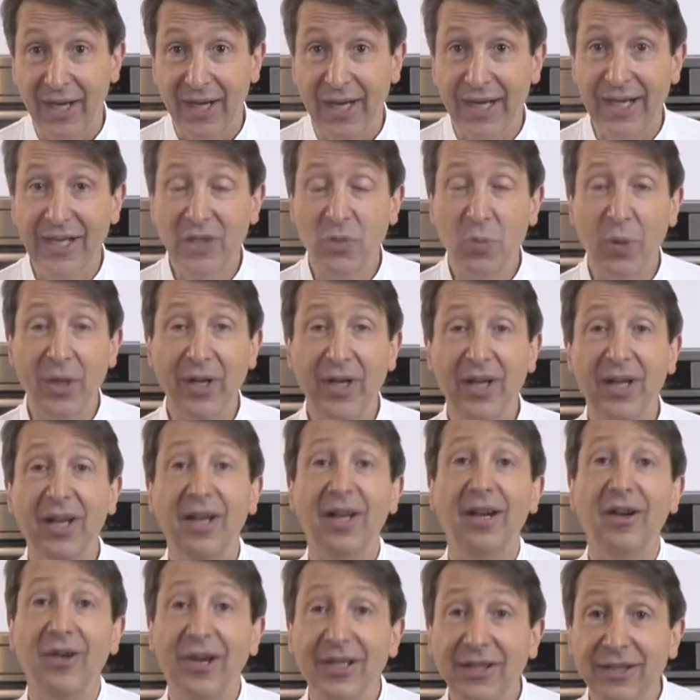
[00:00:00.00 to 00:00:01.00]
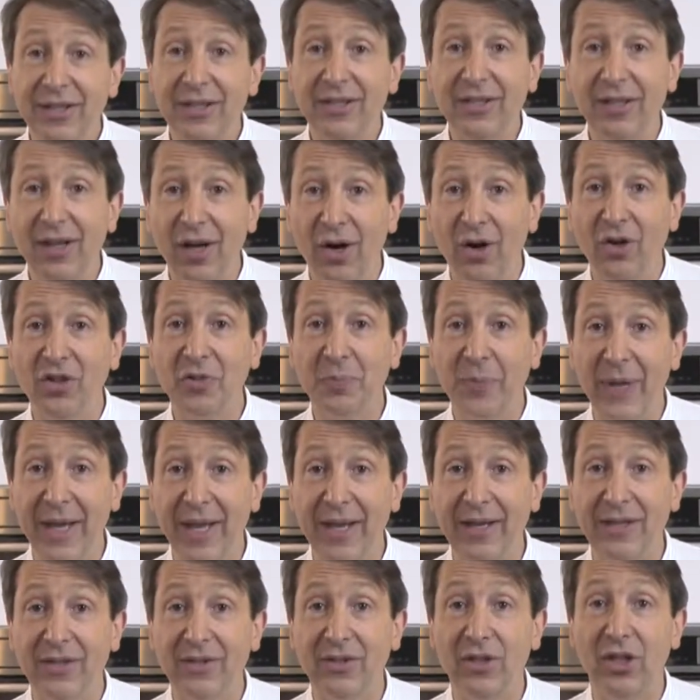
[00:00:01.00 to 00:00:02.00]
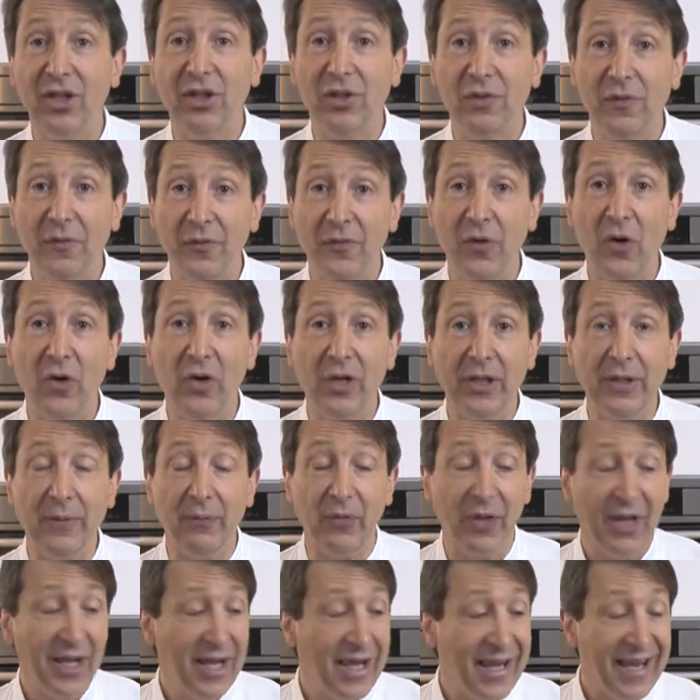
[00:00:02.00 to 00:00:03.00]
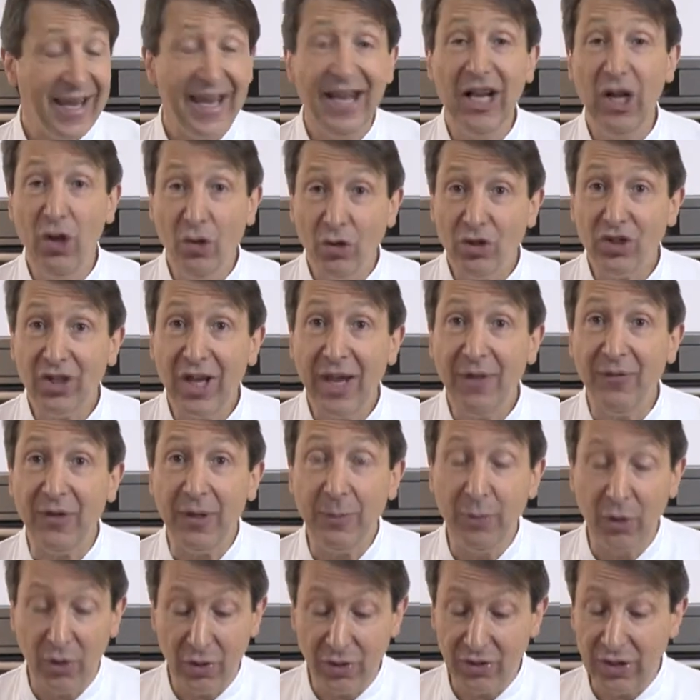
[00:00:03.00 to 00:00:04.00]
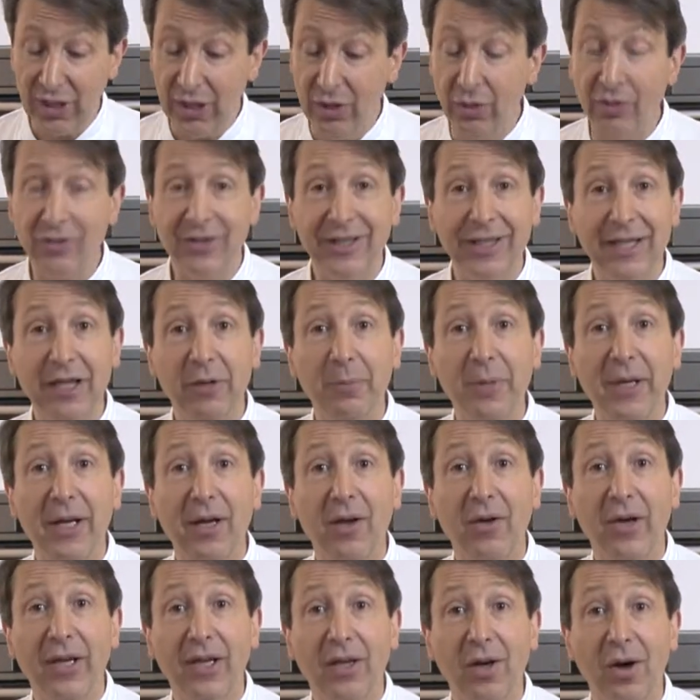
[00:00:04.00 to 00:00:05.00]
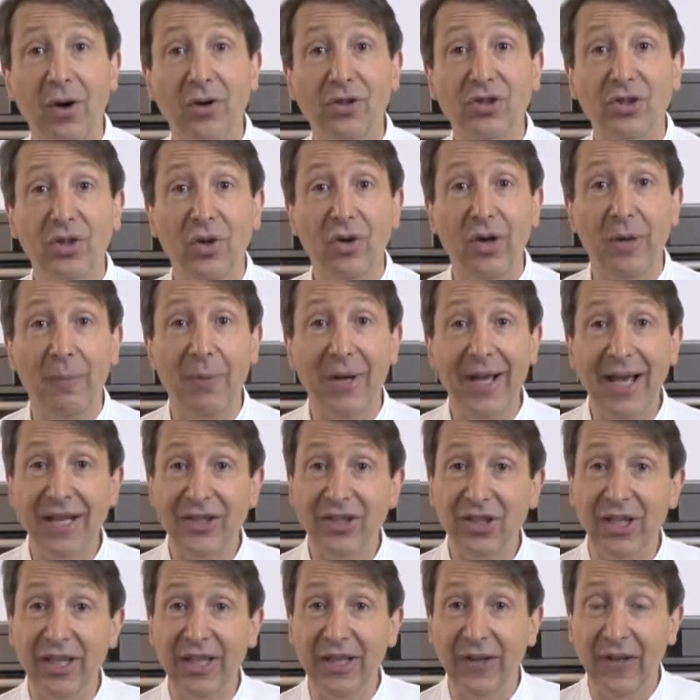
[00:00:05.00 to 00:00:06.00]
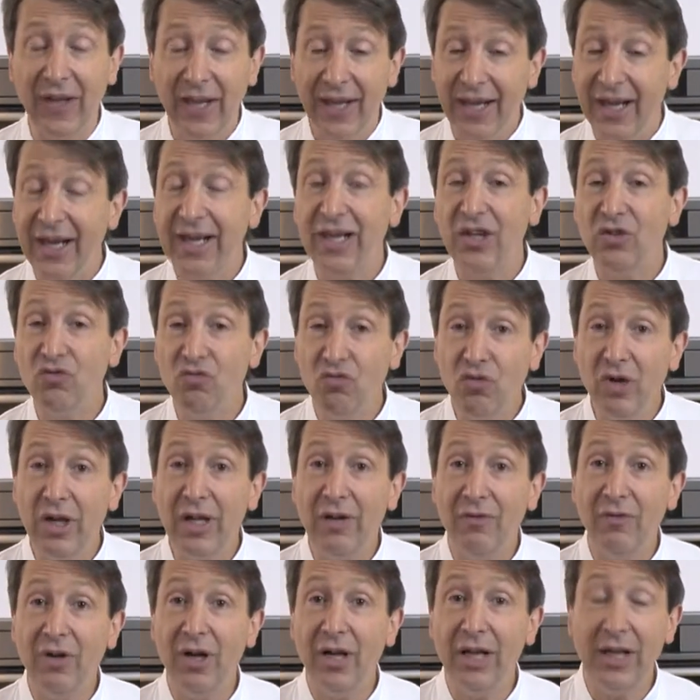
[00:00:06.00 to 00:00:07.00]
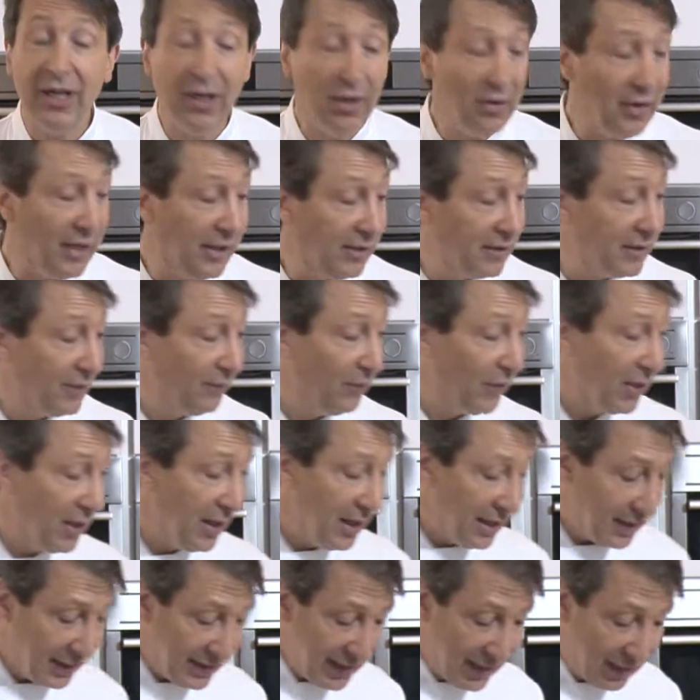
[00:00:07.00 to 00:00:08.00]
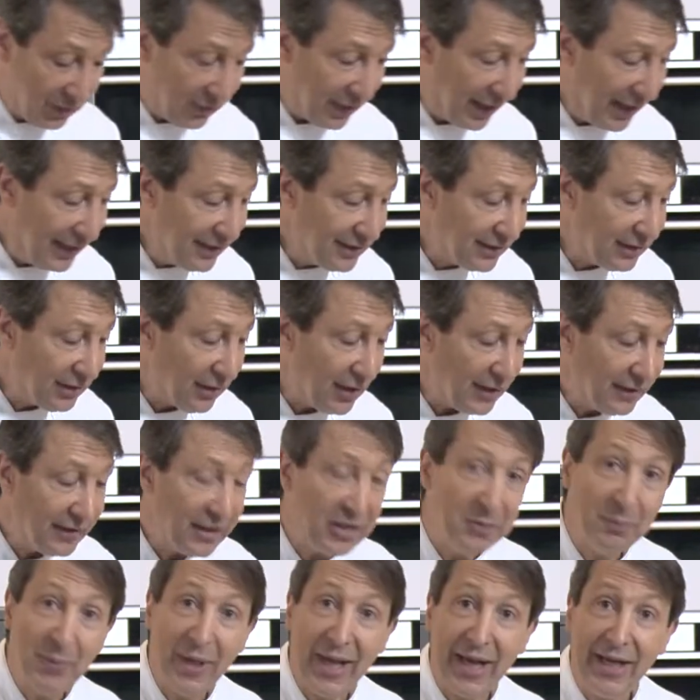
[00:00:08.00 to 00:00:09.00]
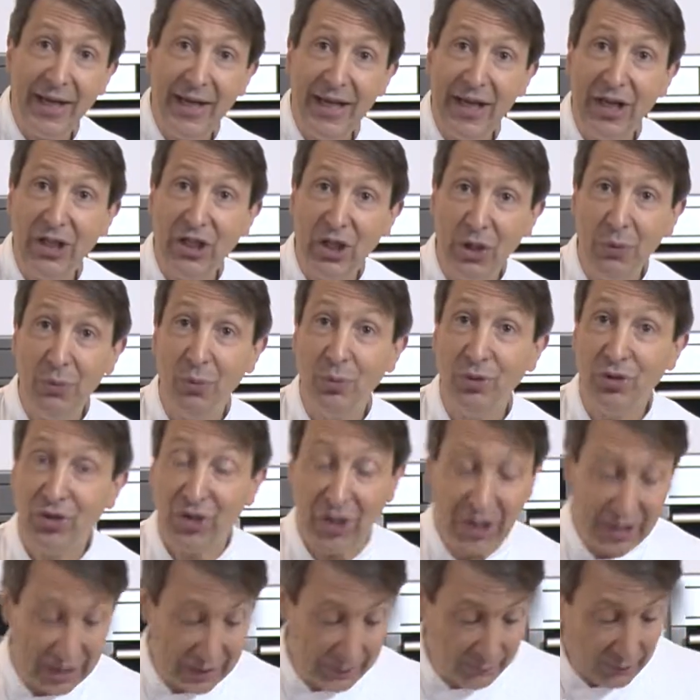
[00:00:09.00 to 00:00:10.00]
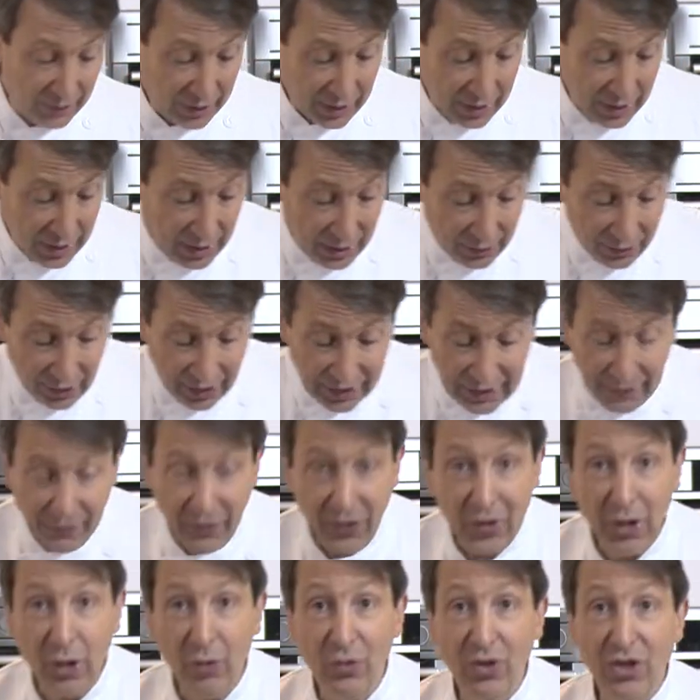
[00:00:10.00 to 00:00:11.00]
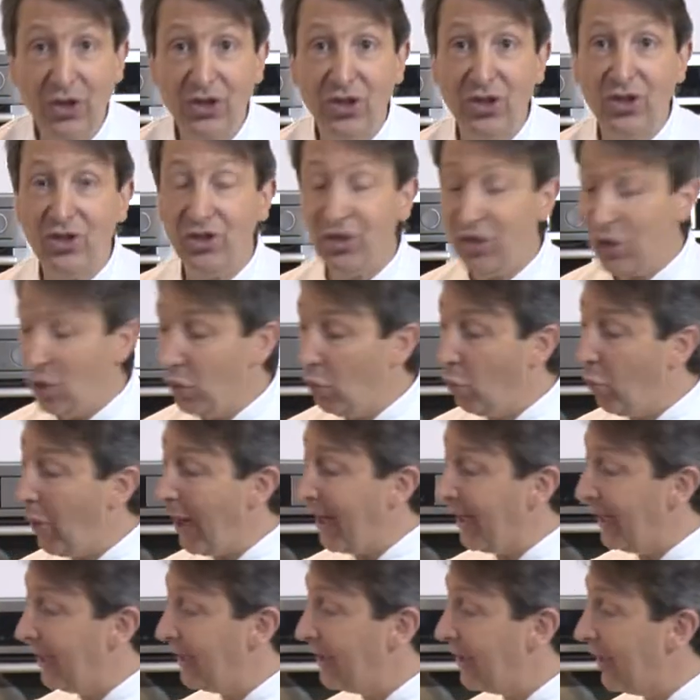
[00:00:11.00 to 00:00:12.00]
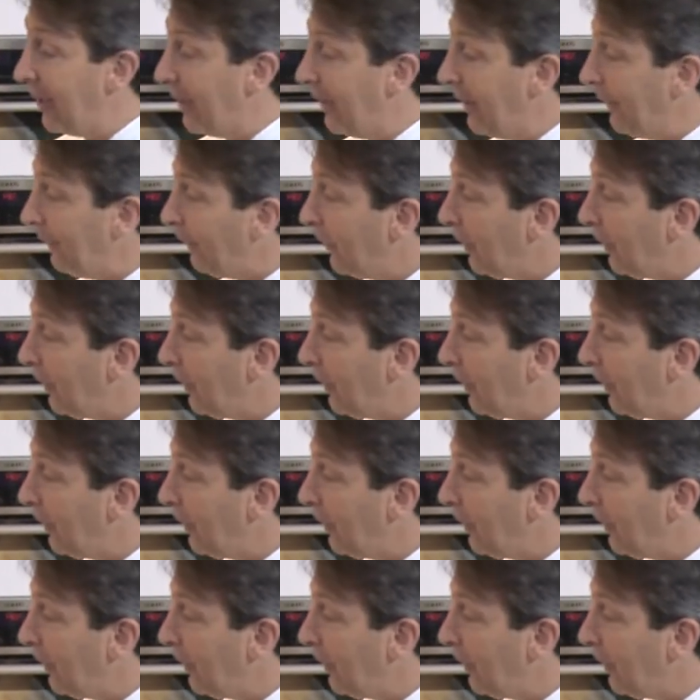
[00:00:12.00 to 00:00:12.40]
It is one of the lightest cast pans that you find. It looks heavy because it looks a little bit like cast iron, but actually it is really, really light. Now, inside this pan here, you will see that even though this is still wet in there,